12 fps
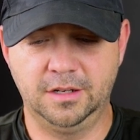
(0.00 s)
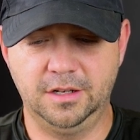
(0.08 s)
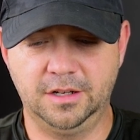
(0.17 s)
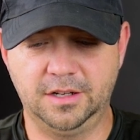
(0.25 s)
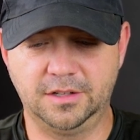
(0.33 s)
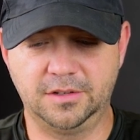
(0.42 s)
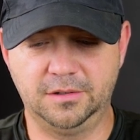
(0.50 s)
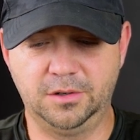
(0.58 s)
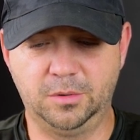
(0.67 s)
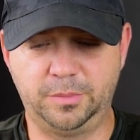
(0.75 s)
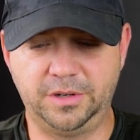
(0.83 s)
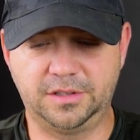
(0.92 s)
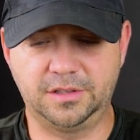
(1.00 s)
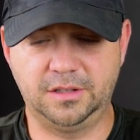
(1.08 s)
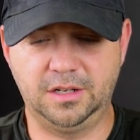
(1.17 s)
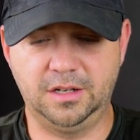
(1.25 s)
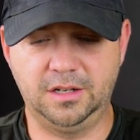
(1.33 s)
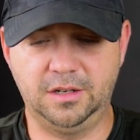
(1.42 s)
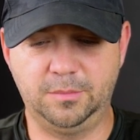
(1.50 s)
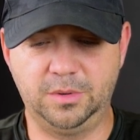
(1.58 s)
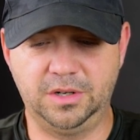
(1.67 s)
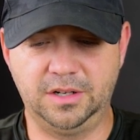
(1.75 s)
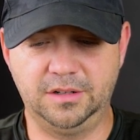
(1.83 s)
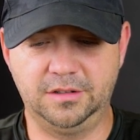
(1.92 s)
It gets a little pixelated,
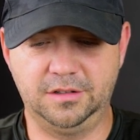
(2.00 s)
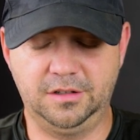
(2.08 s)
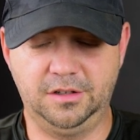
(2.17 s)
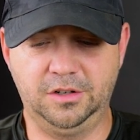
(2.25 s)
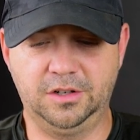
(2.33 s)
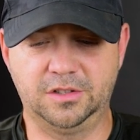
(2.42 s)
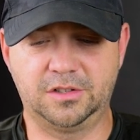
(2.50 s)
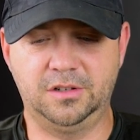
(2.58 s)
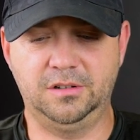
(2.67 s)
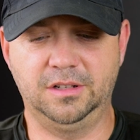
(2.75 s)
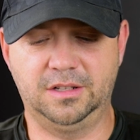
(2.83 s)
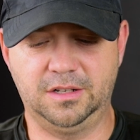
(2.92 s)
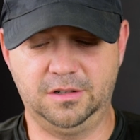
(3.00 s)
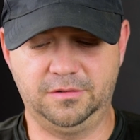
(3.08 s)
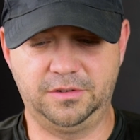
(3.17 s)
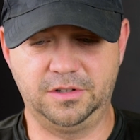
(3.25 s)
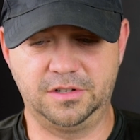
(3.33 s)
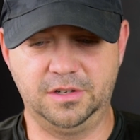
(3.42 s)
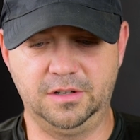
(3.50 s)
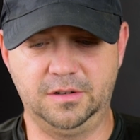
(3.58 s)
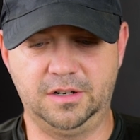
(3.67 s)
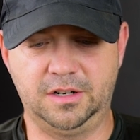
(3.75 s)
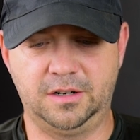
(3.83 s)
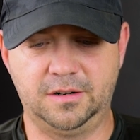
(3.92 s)
but you can certainly tell if there's deer
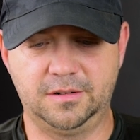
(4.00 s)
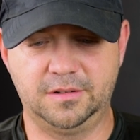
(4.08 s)
there.